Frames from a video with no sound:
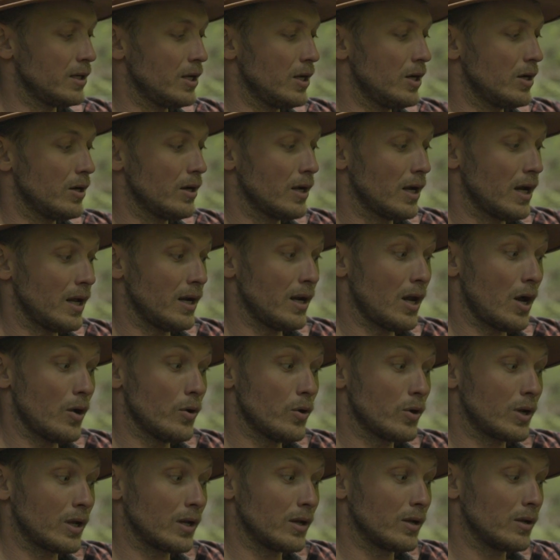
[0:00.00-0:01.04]
here, and now
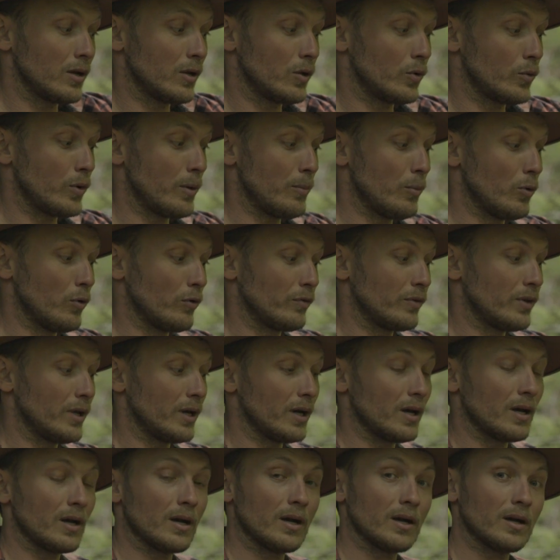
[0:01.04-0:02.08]
you can remove
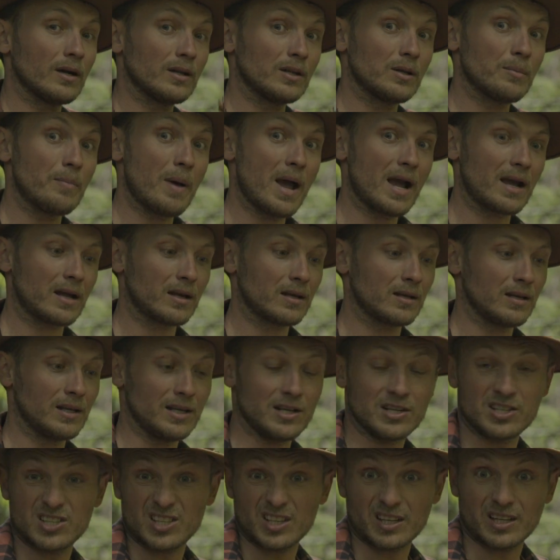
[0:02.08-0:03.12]
the back
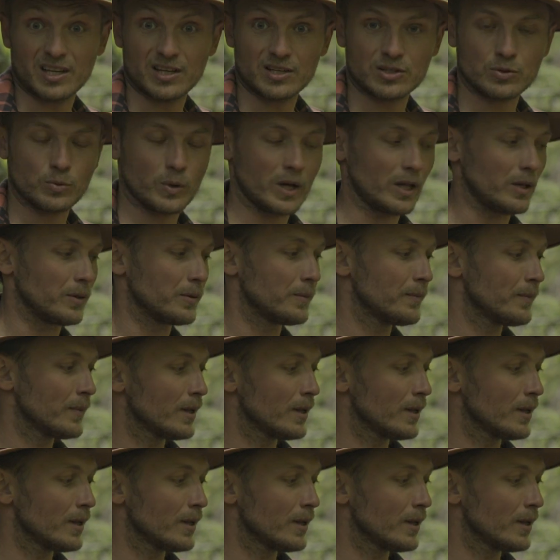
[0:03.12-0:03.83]
easily as well.